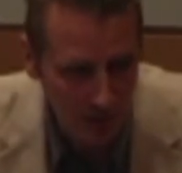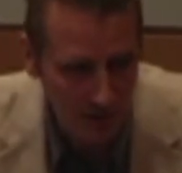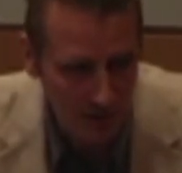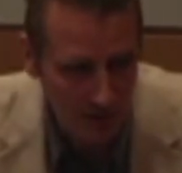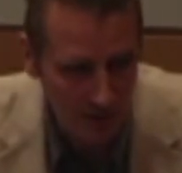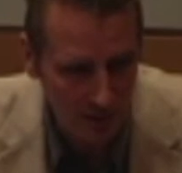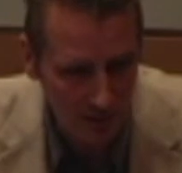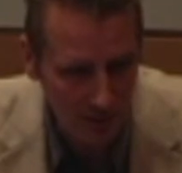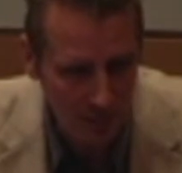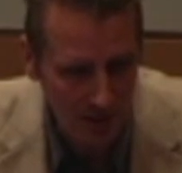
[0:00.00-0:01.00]
with the
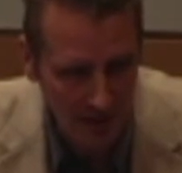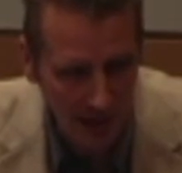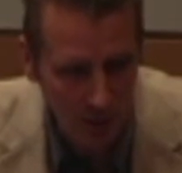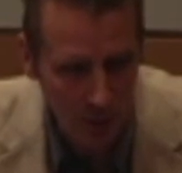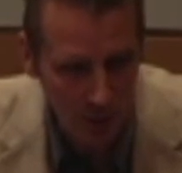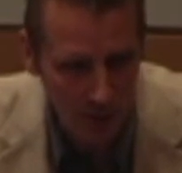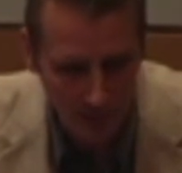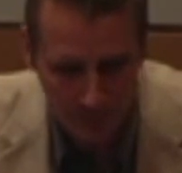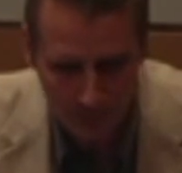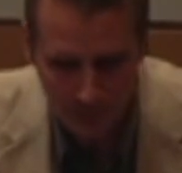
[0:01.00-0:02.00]
with the
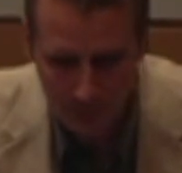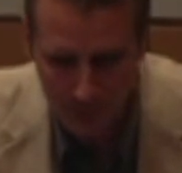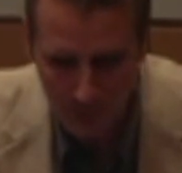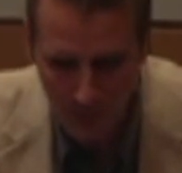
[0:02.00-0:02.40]
algorithm